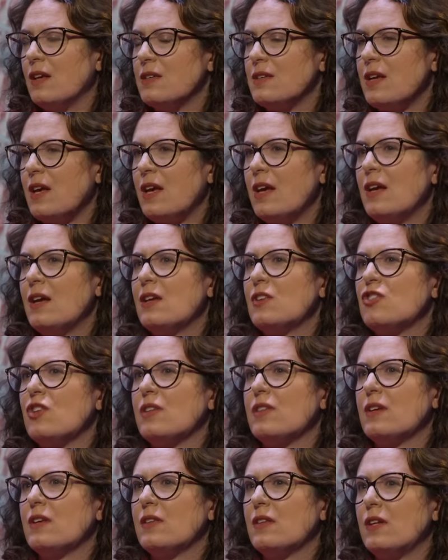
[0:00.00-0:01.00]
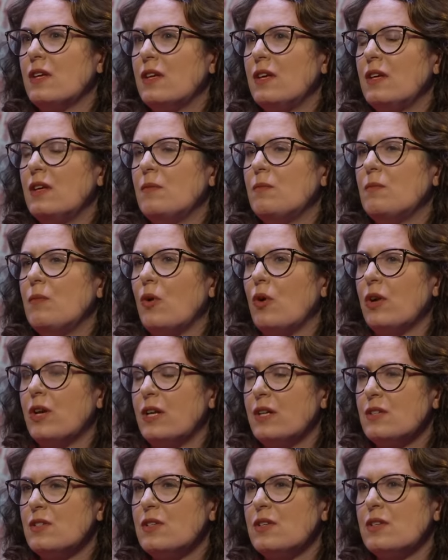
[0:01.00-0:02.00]
his age, I think that he bought
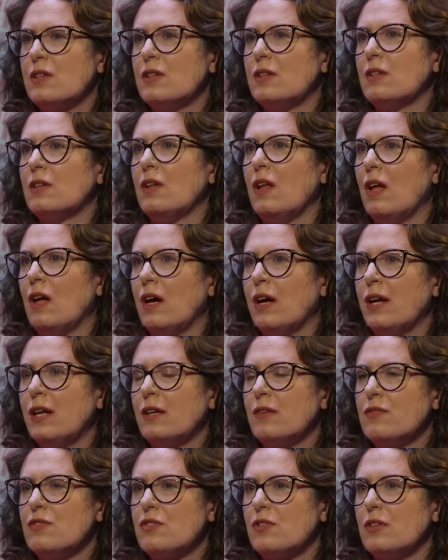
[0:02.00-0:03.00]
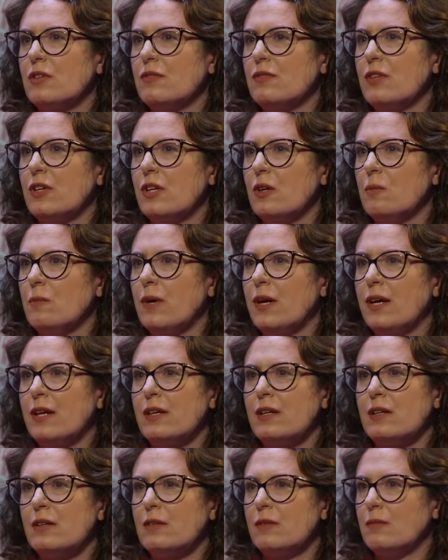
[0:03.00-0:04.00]
into the line of sort of, you know,
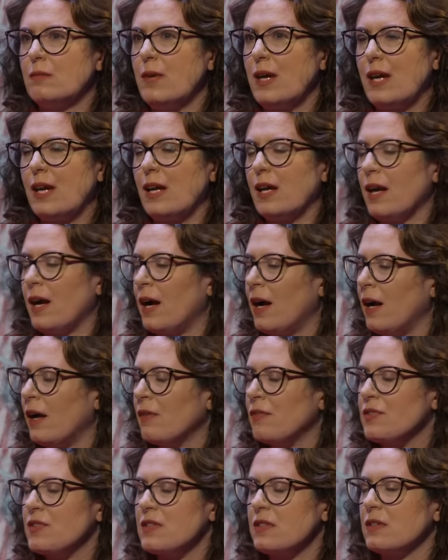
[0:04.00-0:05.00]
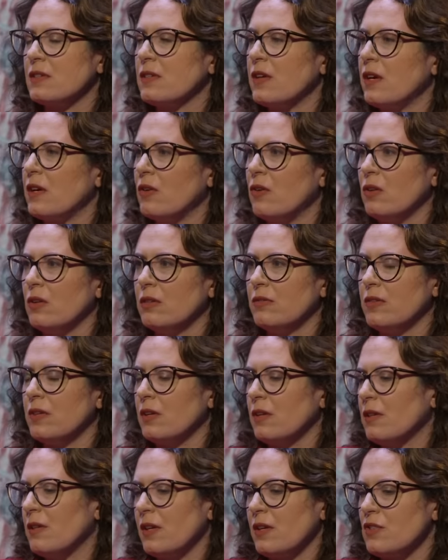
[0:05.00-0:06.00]
Biden making gaffes and, and all of
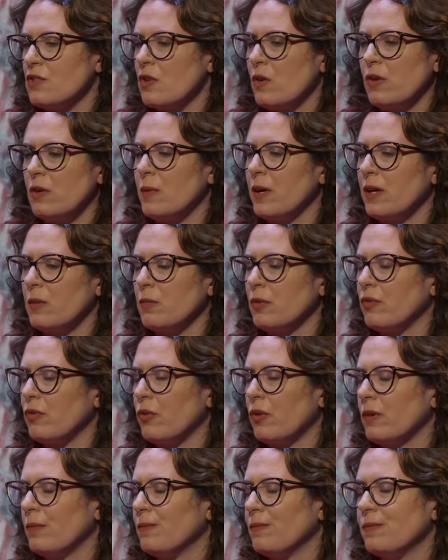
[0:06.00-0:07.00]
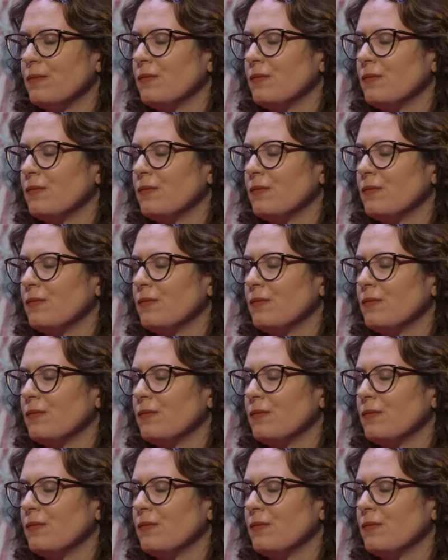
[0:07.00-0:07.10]
the things known about him before.